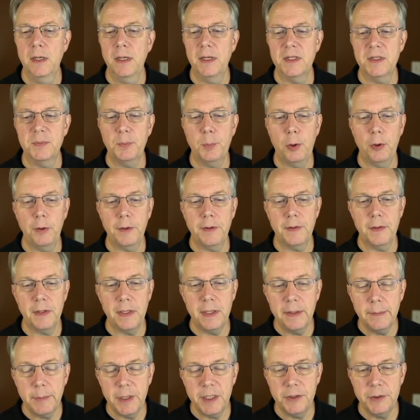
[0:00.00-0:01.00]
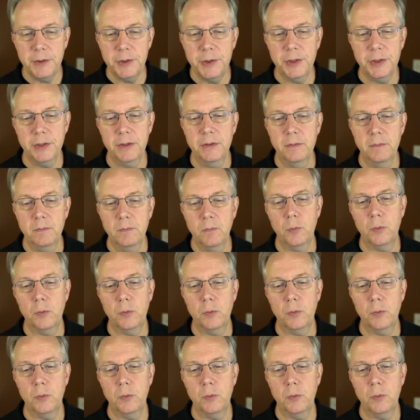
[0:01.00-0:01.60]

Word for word: It's pulling the image.